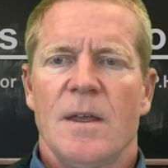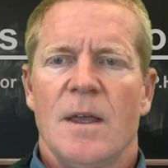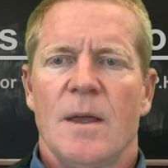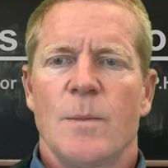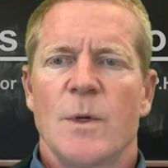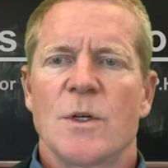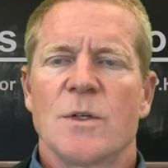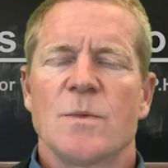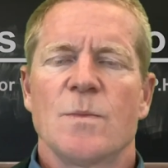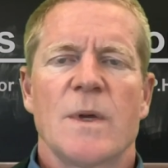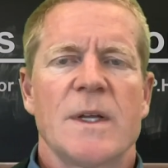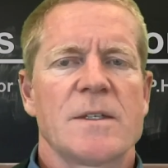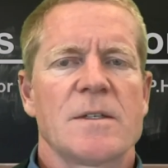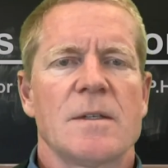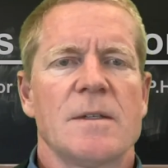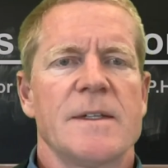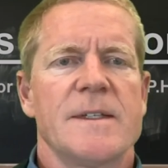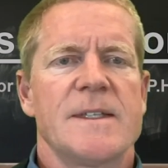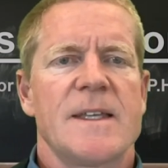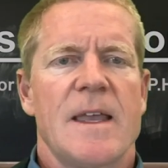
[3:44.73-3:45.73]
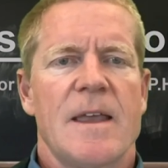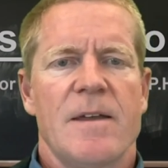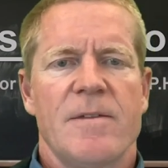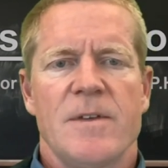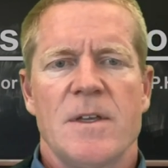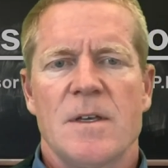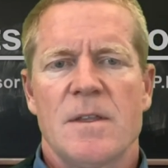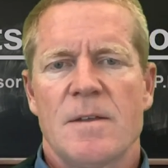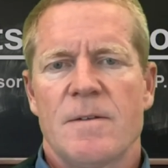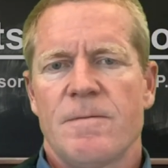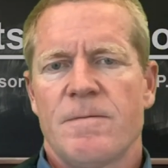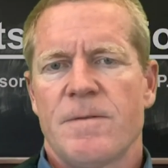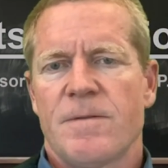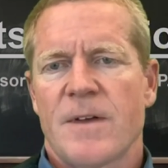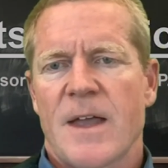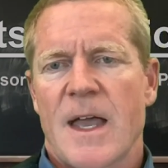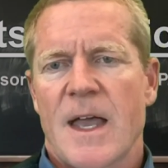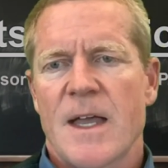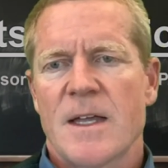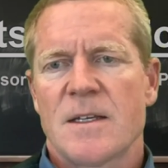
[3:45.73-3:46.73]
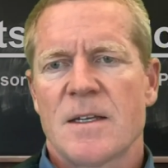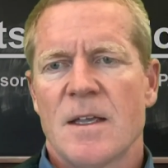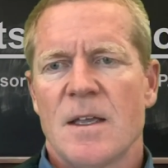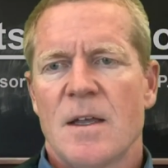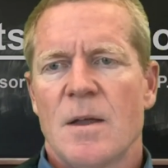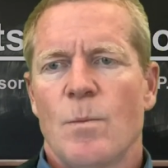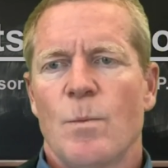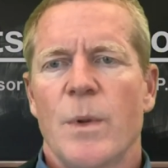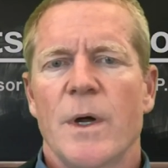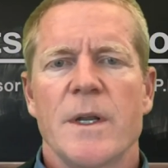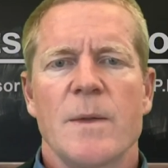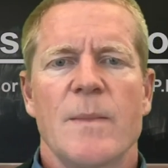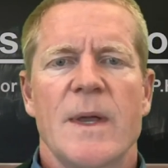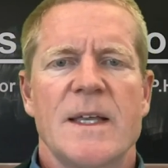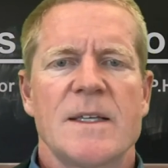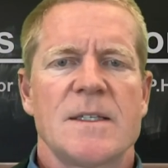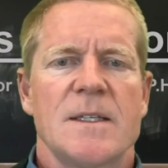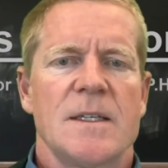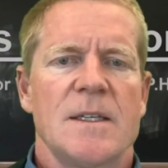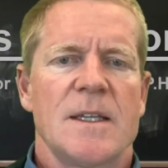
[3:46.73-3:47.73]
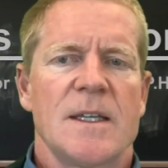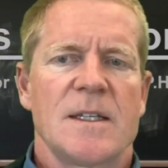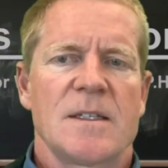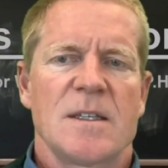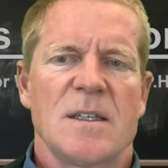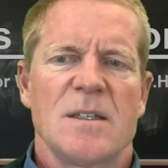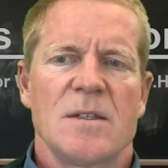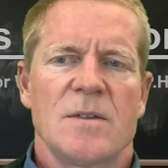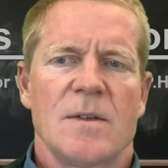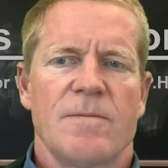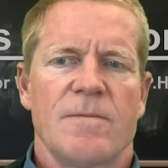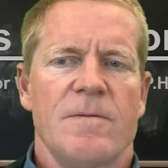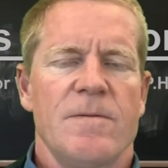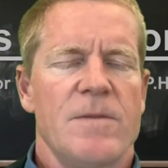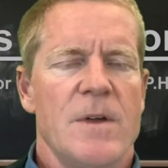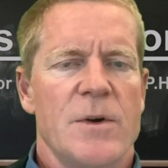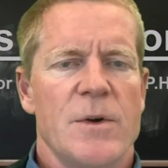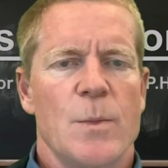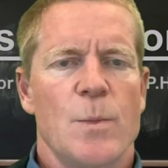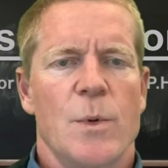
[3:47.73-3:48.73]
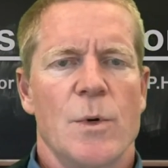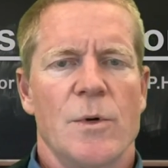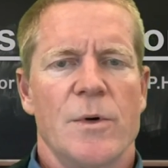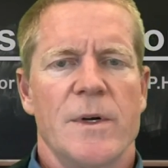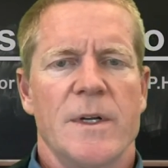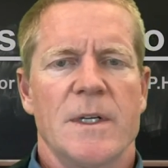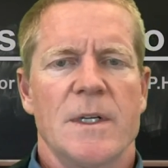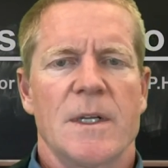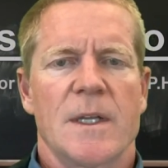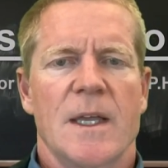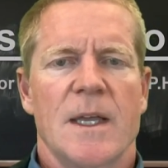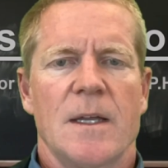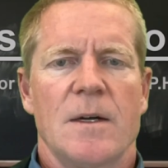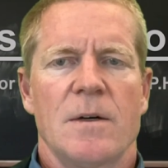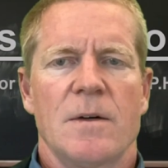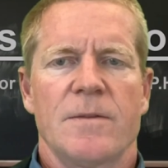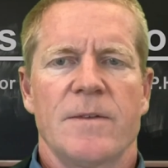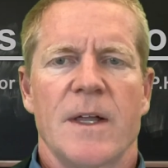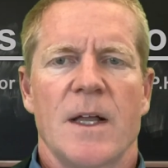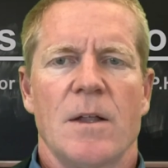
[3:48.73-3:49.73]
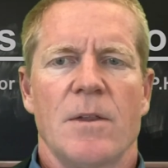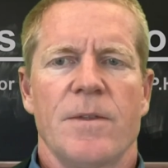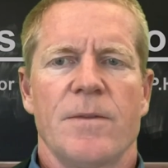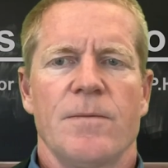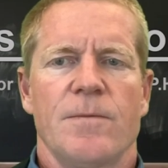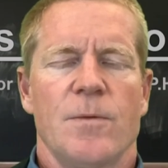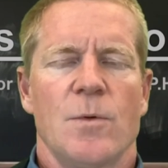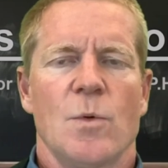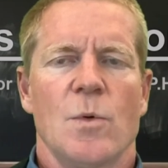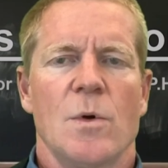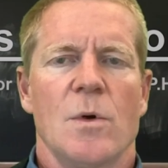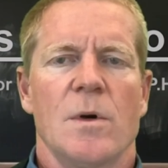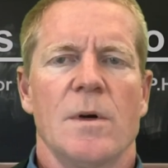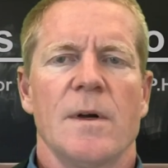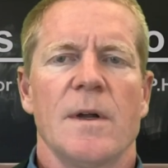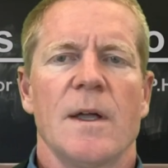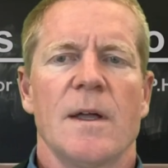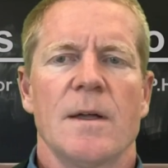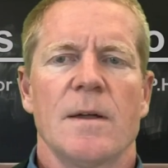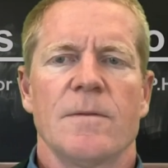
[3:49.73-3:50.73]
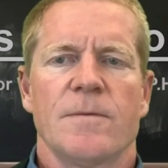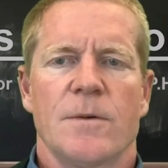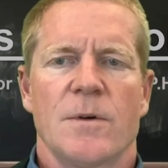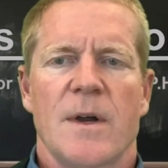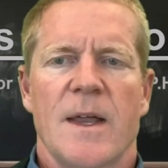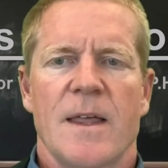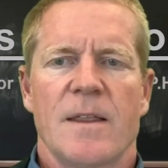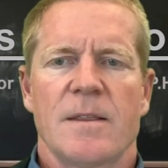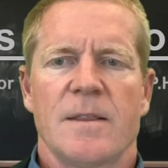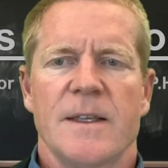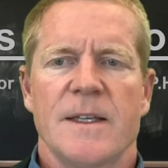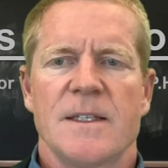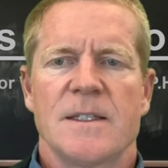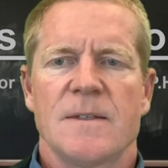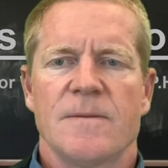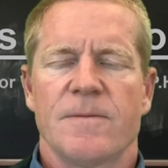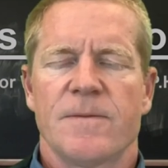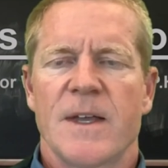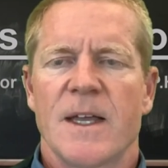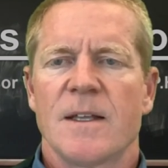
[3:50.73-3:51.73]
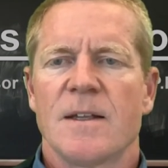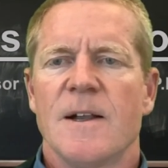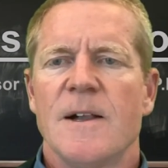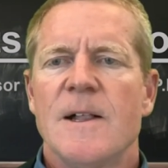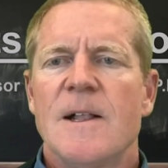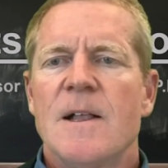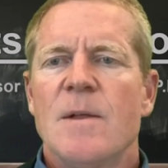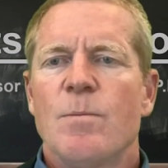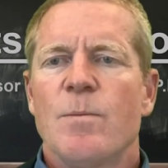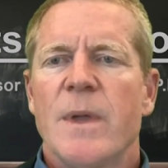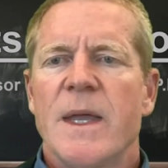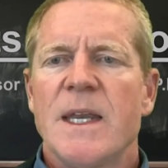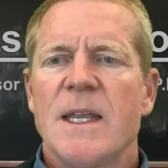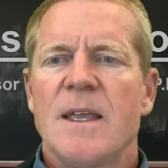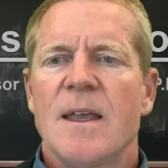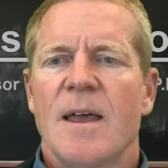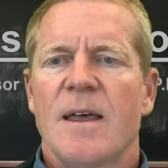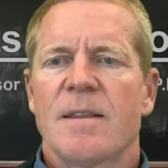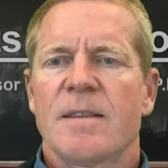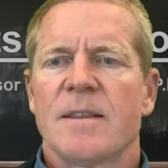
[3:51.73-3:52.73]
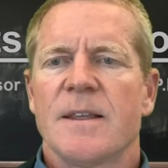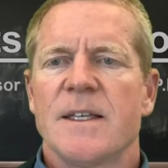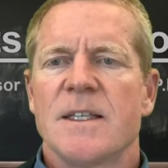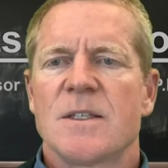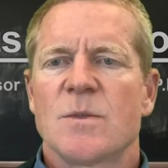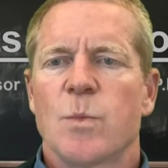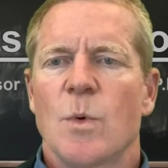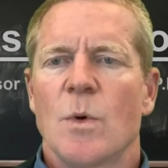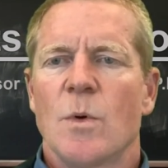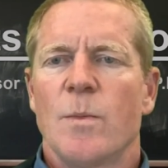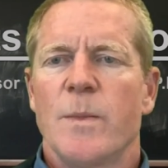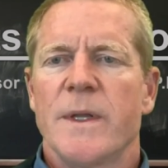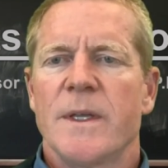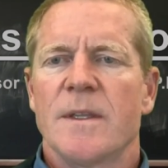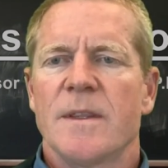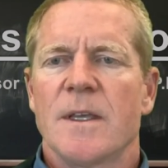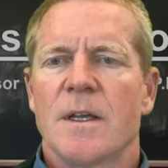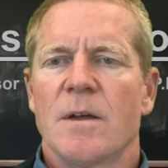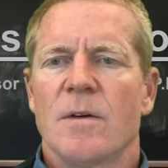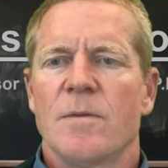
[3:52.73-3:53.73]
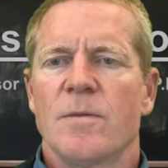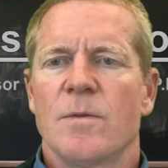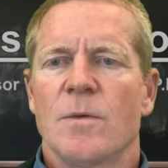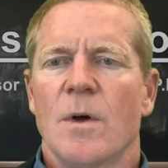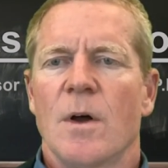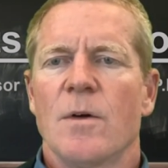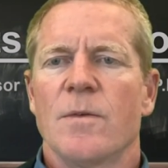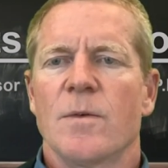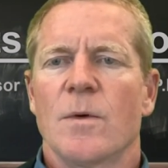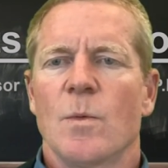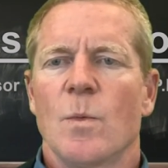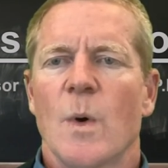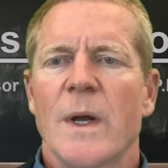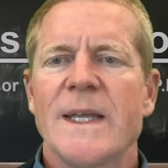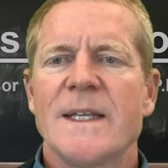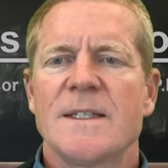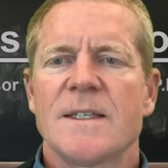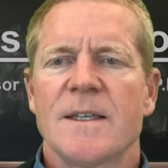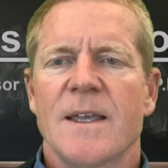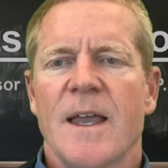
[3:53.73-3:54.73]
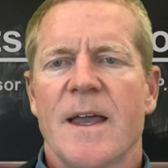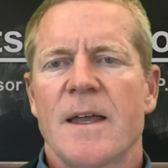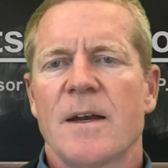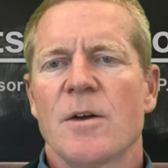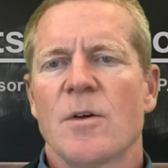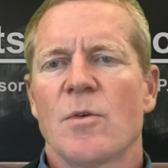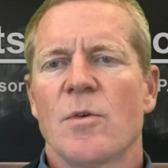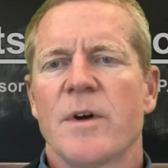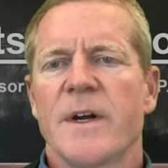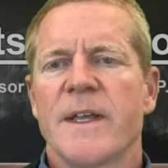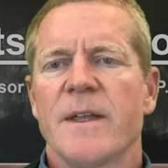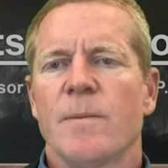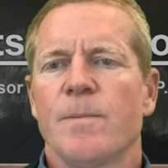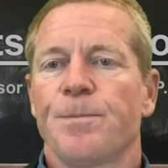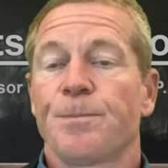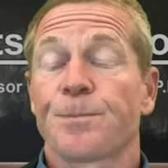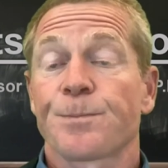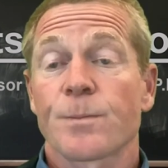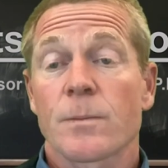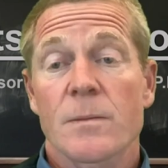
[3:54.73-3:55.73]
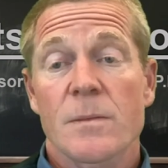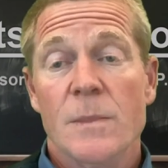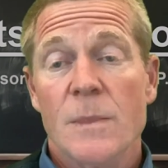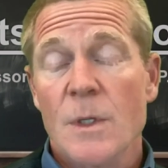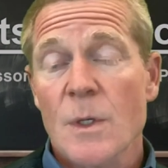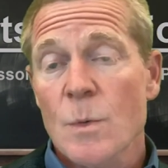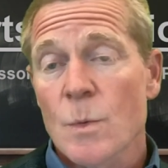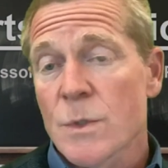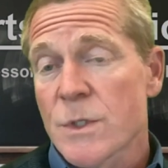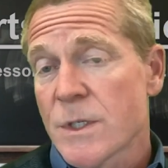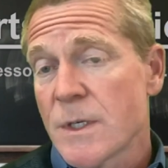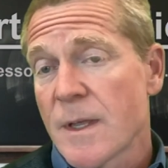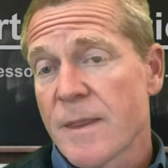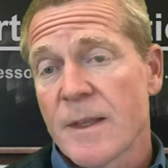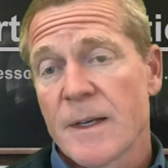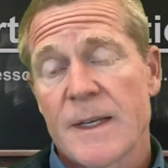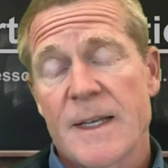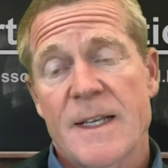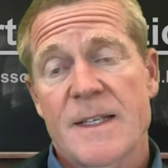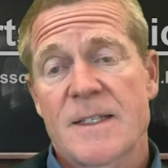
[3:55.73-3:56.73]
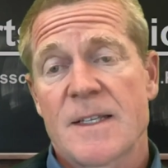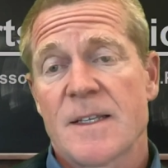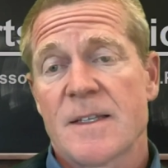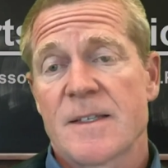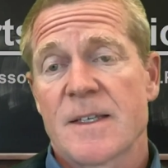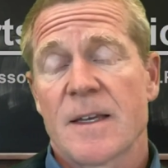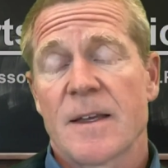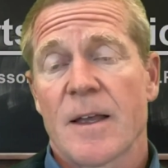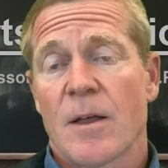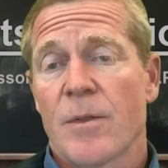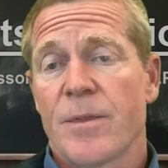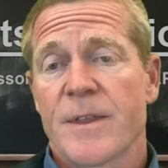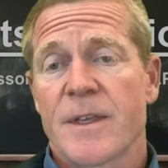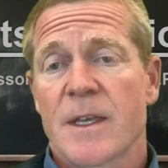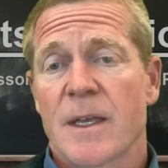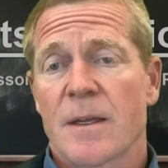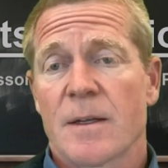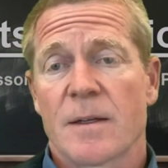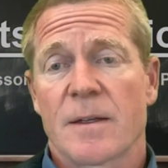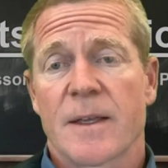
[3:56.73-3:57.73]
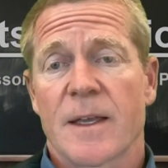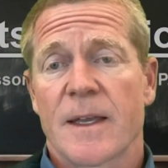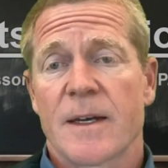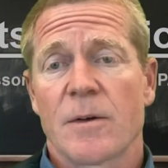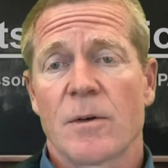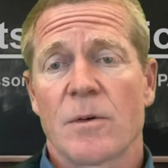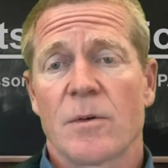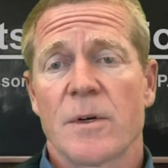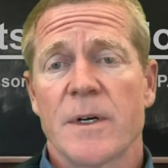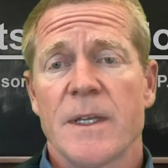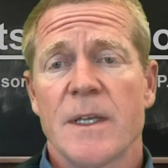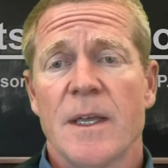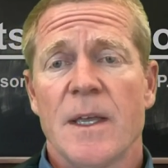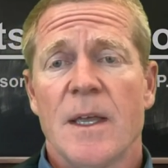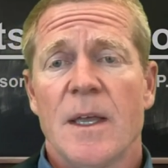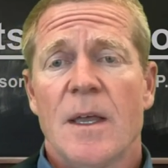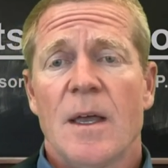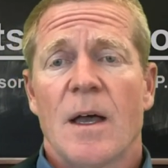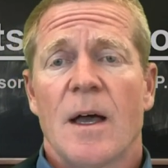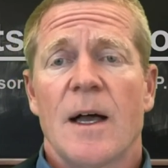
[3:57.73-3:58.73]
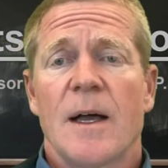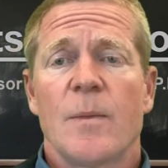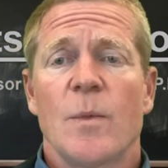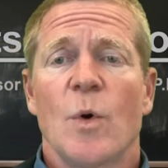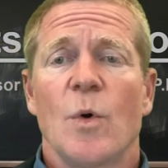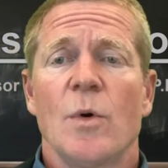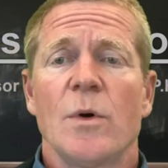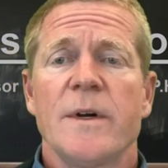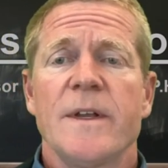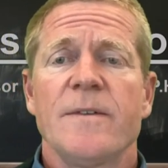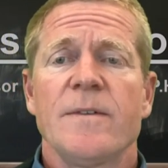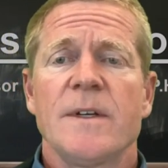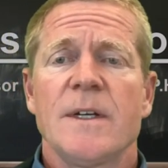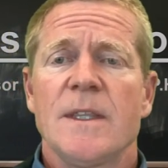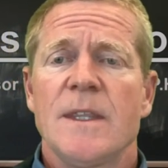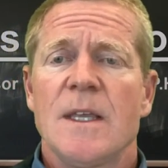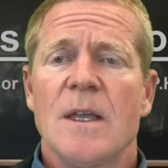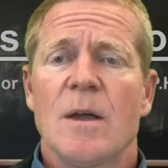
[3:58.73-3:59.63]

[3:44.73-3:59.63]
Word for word: And because muscle is heavier than fat, body mass index is a very poor indicator of health for, uh, for athletes. In fact, many athletes will be in the overweight category which nonetheless is a healthy category, um, or even in the